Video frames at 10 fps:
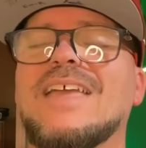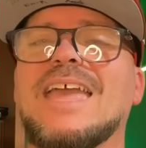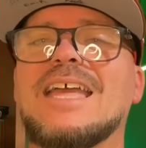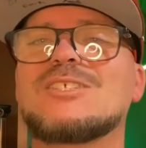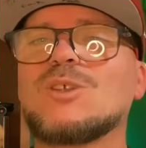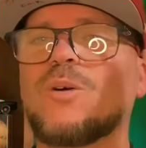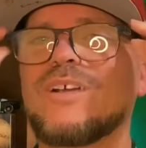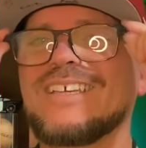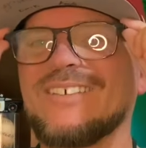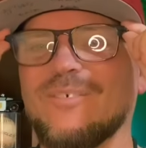And so
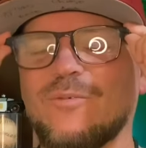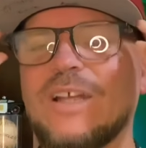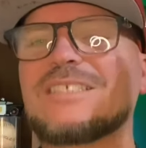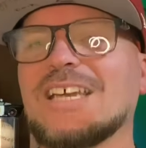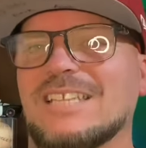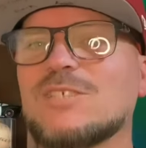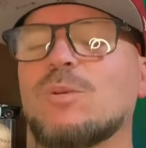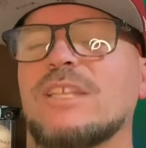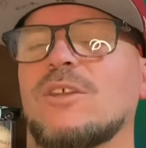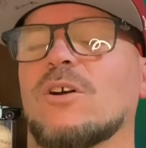Fred's like, that's
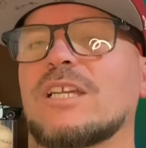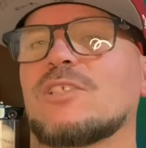right, they all got the